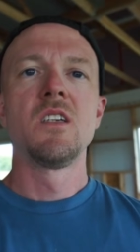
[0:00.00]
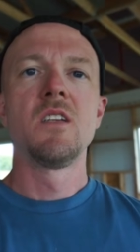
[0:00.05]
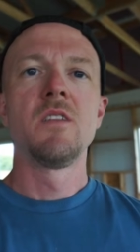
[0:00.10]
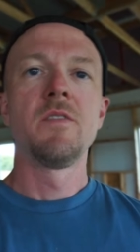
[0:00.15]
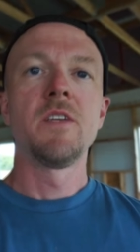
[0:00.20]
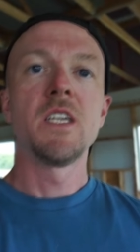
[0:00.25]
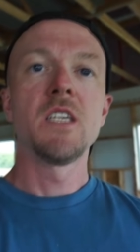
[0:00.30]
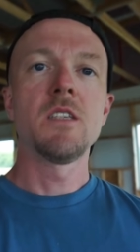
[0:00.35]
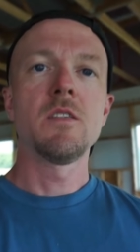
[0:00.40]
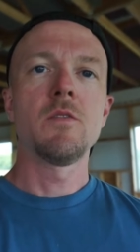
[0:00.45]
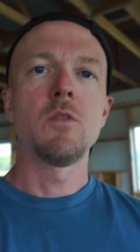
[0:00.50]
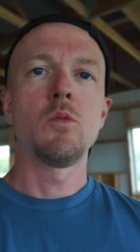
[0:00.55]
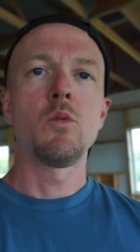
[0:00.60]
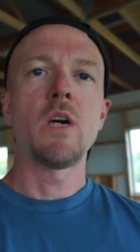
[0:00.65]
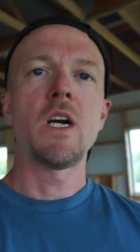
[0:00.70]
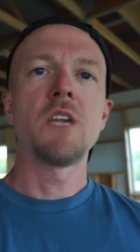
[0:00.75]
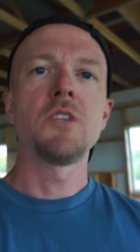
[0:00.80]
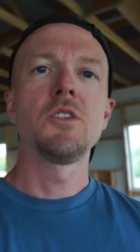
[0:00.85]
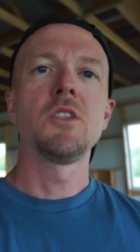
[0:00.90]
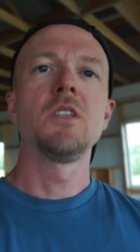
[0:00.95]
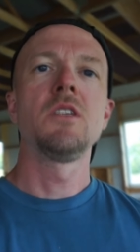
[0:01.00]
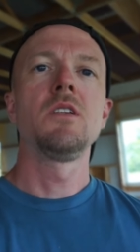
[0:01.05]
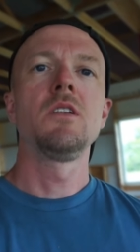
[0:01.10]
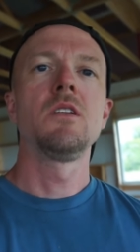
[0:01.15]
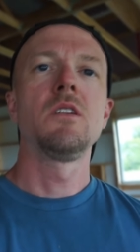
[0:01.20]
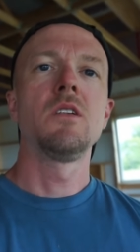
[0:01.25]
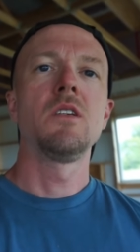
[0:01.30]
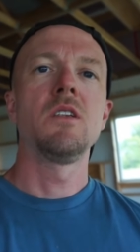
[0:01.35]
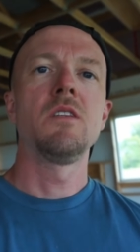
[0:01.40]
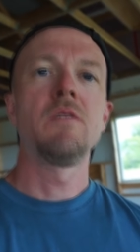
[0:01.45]
Thanks for watching.
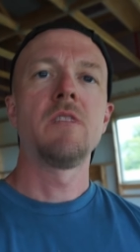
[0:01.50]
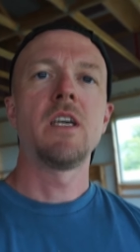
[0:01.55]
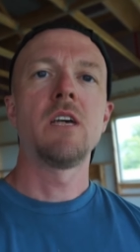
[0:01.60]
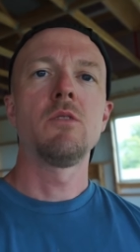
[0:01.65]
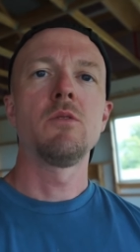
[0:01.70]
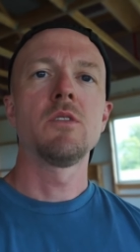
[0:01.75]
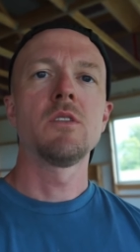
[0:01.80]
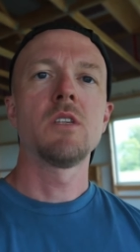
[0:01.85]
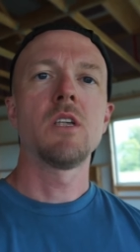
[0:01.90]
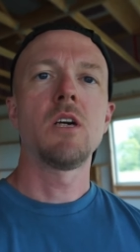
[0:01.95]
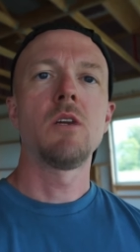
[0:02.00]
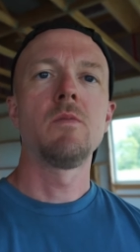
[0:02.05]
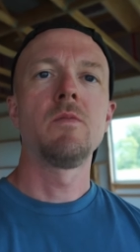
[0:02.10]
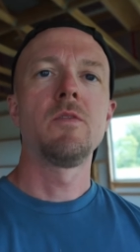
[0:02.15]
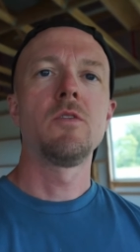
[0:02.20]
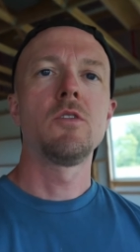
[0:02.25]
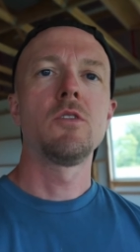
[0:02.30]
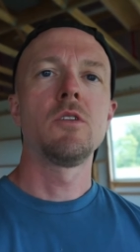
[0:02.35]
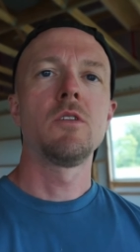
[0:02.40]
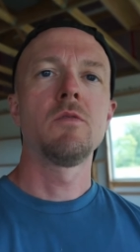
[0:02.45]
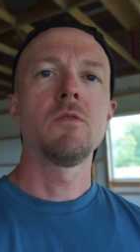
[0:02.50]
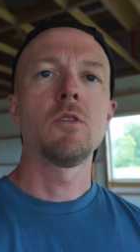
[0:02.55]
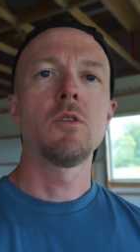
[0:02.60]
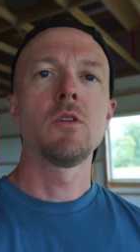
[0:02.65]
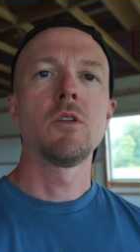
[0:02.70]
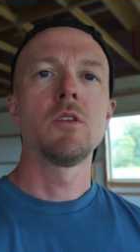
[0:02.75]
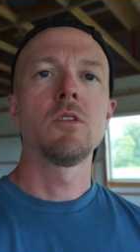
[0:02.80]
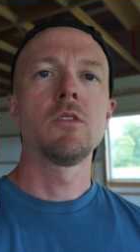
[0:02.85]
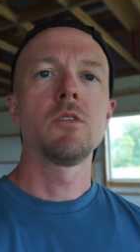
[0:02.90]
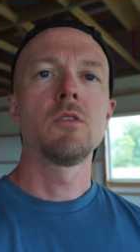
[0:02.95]
If that was helpful, of
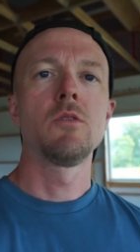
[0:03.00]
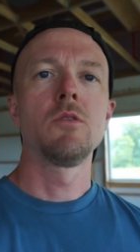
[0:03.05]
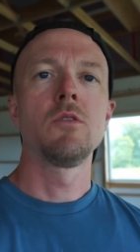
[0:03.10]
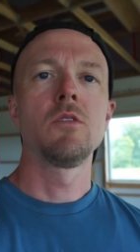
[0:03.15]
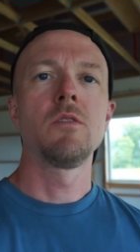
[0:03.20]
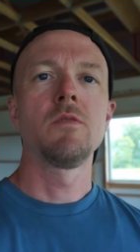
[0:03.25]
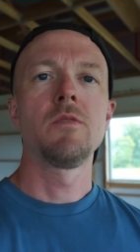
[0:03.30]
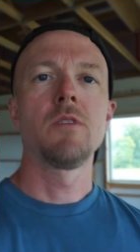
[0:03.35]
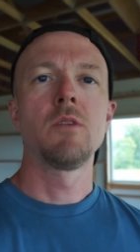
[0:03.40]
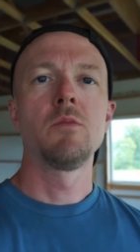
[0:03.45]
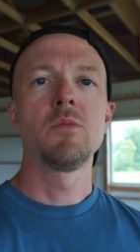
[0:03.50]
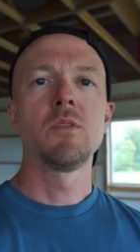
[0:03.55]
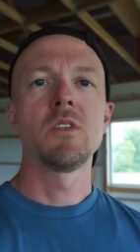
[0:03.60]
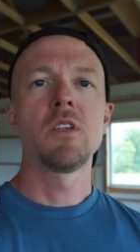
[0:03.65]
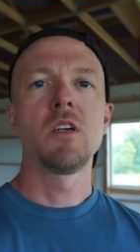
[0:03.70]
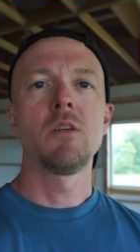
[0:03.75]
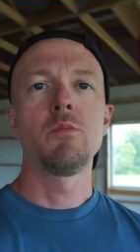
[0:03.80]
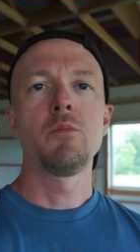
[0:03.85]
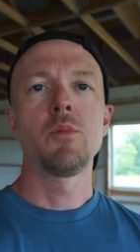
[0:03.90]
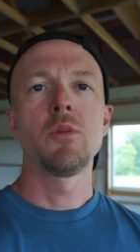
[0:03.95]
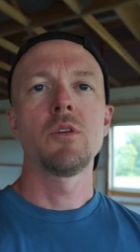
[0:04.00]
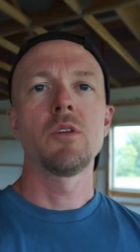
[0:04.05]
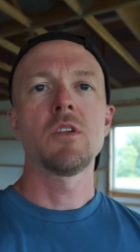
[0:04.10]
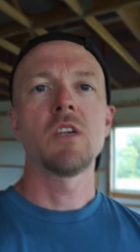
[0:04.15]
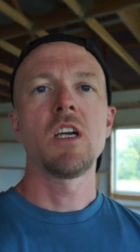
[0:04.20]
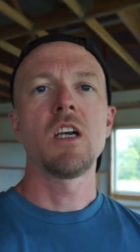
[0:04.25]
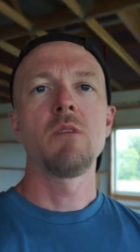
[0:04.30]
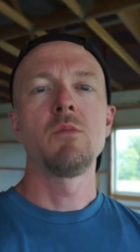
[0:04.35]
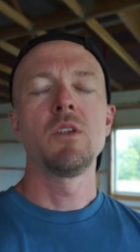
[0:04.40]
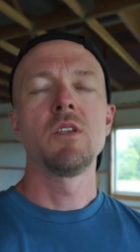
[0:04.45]
course, do the thumbs up or
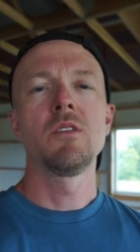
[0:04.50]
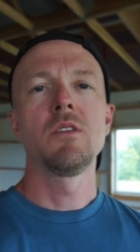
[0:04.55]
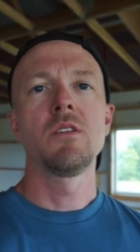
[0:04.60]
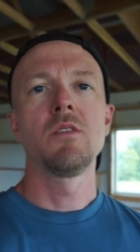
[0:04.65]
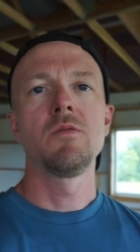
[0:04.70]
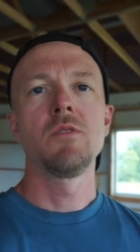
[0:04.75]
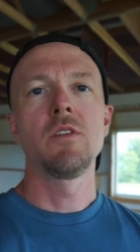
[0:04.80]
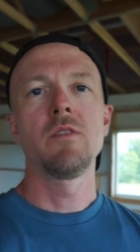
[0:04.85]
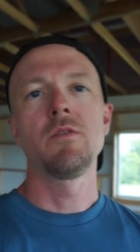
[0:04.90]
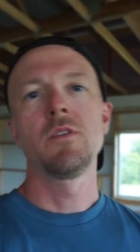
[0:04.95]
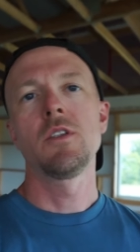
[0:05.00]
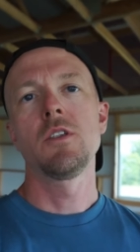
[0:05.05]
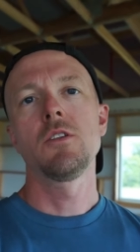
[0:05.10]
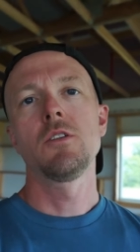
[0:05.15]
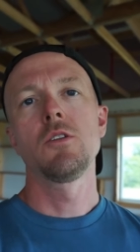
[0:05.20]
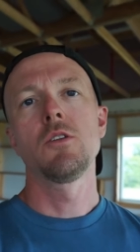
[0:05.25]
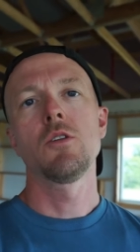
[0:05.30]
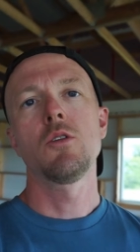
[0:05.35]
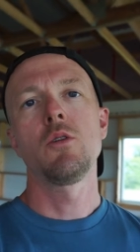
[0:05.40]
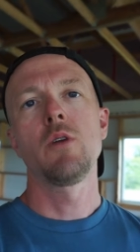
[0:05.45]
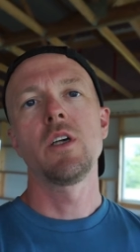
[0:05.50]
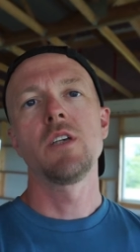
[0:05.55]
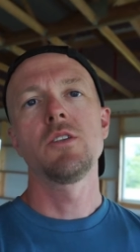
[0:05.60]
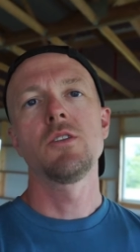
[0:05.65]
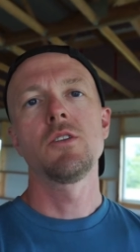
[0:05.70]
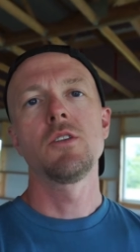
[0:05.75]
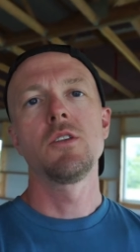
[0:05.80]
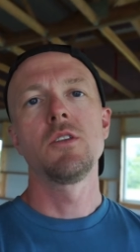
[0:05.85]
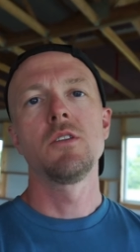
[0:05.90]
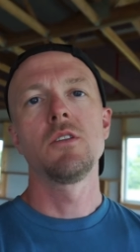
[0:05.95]
comment. If you have additional
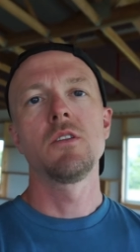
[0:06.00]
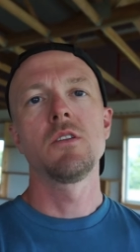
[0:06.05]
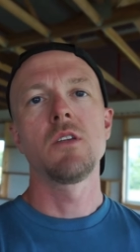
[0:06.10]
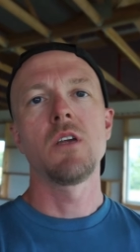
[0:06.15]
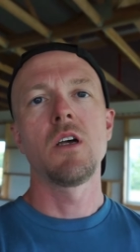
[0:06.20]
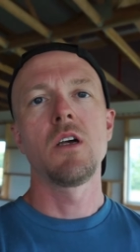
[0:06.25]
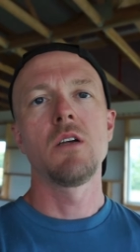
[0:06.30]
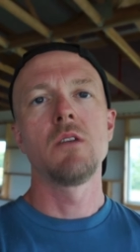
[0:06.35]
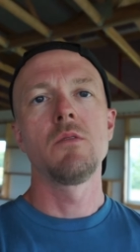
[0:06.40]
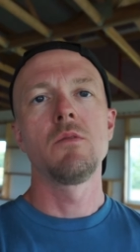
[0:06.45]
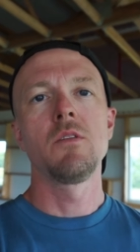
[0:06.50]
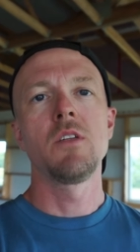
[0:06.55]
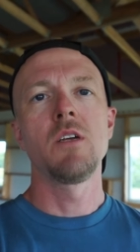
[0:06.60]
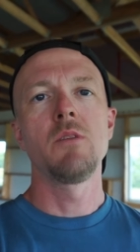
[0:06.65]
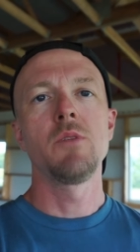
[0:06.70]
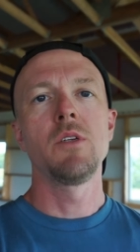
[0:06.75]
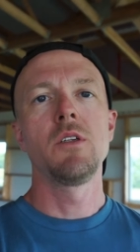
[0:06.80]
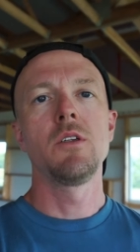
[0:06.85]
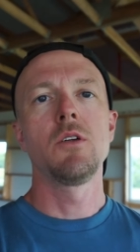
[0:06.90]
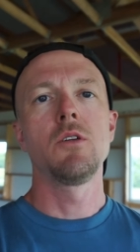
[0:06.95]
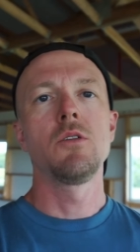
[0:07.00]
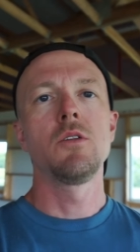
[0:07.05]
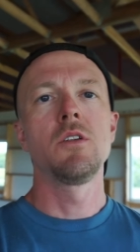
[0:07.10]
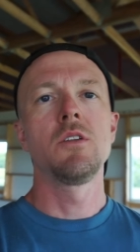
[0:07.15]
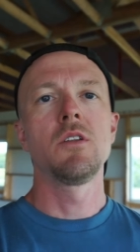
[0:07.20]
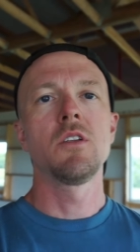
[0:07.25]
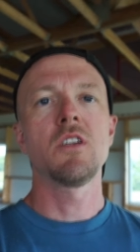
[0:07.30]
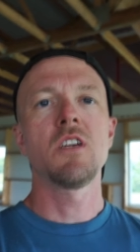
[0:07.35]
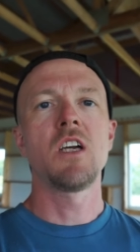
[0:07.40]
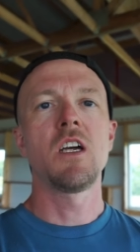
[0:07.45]
questions, uh, let me know
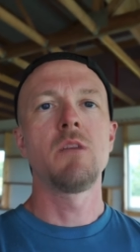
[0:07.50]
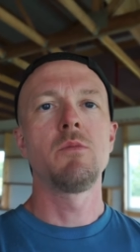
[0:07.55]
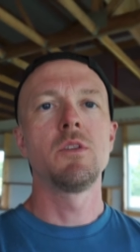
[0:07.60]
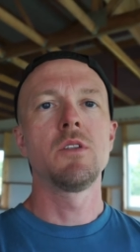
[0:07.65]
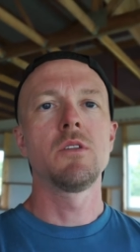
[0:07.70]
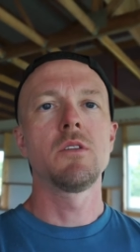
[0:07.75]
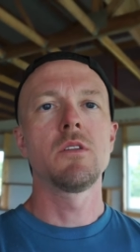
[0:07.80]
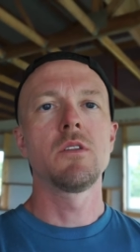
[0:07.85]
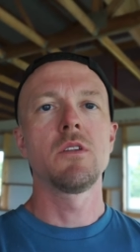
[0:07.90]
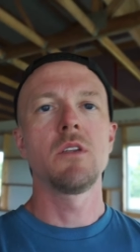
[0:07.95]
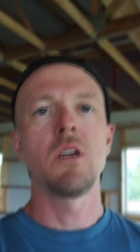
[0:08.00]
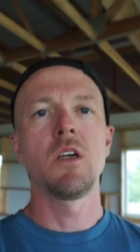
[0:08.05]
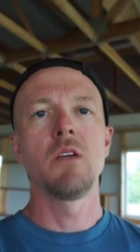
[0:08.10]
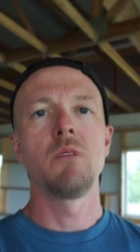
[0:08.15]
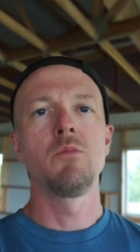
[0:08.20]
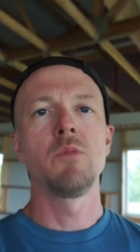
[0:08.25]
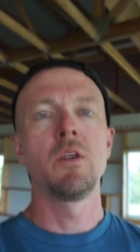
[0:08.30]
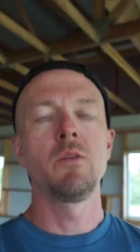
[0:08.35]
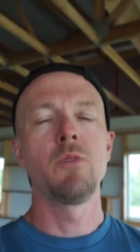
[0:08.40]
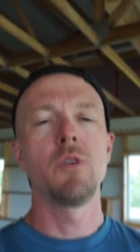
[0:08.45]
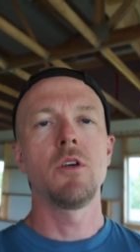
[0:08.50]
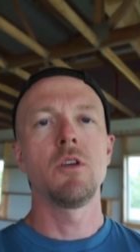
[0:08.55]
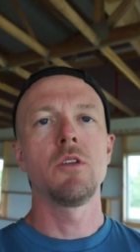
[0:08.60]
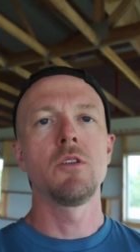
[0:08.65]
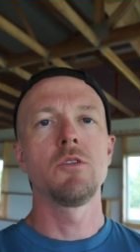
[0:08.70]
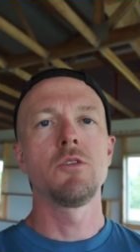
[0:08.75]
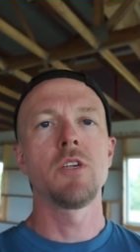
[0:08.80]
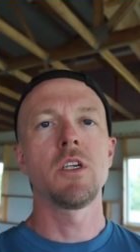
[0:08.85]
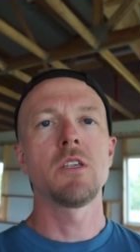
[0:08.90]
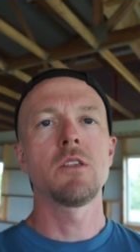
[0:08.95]
in the comments. Uh, maybe I'll
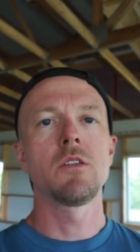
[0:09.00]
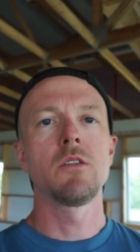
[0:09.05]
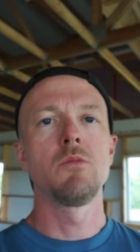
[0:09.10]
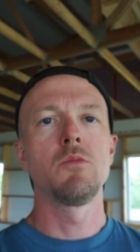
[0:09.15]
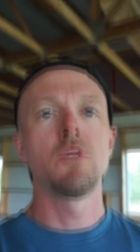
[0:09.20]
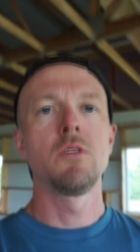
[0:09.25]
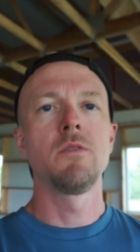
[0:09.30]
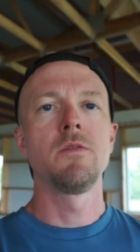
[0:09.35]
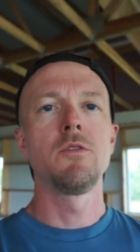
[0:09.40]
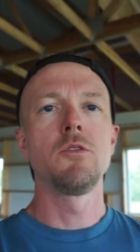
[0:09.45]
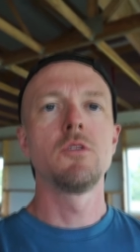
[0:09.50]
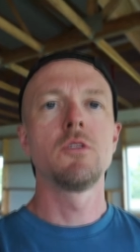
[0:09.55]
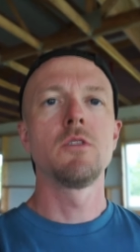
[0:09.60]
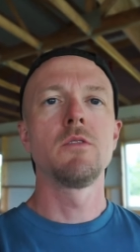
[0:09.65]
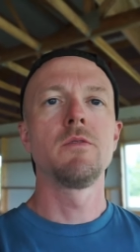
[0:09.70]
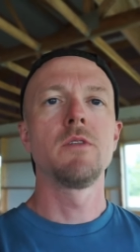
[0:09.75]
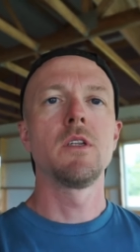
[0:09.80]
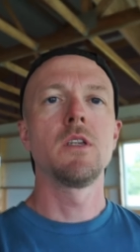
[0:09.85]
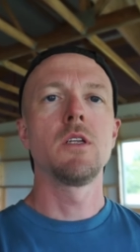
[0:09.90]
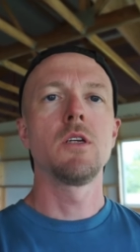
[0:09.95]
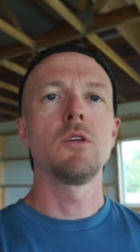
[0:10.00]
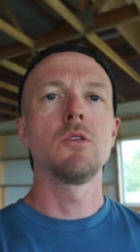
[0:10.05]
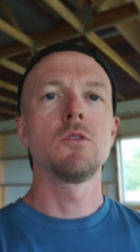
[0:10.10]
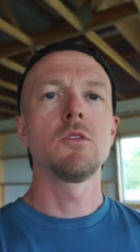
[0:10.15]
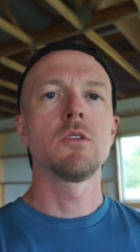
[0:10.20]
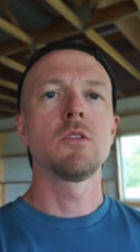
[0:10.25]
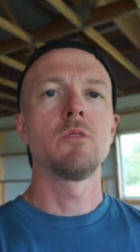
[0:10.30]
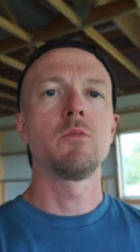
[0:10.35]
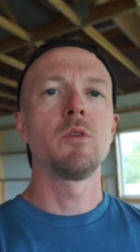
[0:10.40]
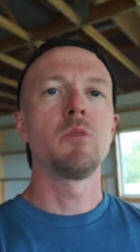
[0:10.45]
address them in future
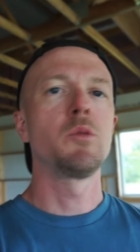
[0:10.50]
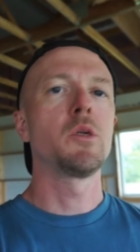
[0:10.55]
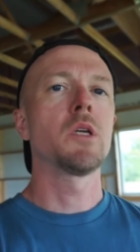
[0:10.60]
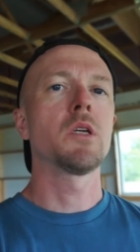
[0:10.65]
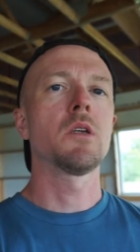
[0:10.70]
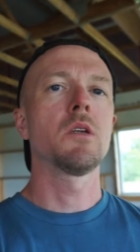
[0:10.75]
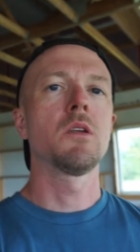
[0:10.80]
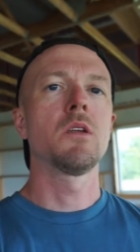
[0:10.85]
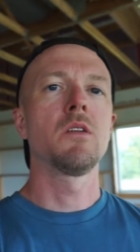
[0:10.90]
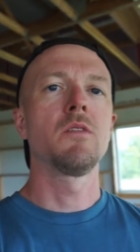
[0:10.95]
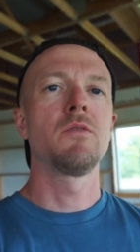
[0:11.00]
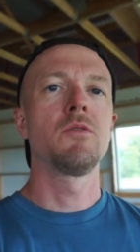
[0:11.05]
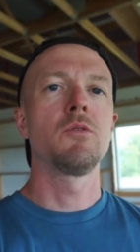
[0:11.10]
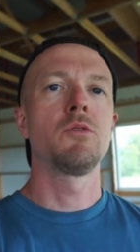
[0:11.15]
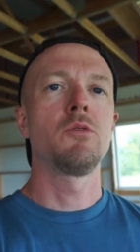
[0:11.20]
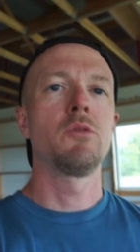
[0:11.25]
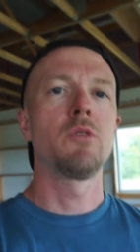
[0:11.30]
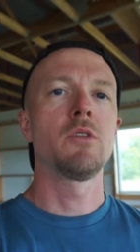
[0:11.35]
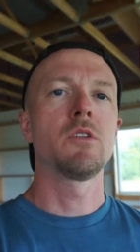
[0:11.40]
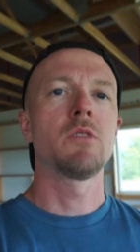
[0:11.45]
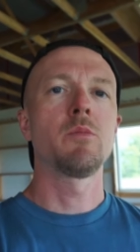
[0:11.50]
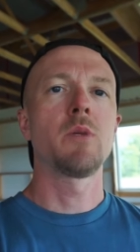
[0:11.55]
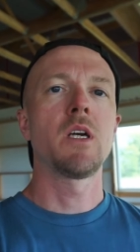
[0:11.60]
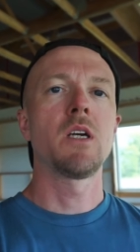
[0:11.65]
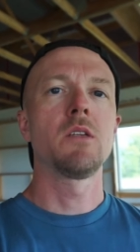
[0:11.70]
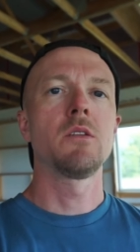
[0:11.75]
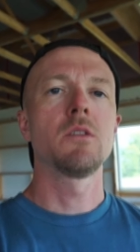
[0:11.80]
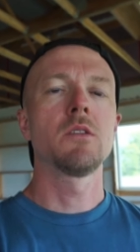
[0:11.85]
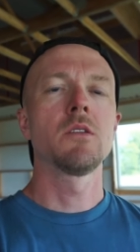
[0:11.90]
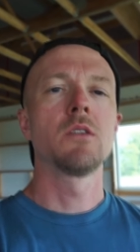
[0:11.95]
videos or maybe I can give you a
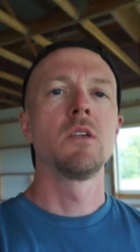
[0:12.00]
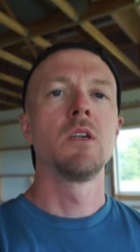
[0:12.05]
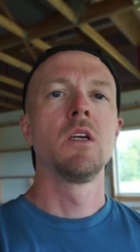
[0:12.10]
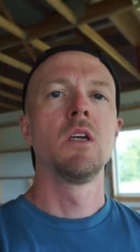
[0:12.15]
response.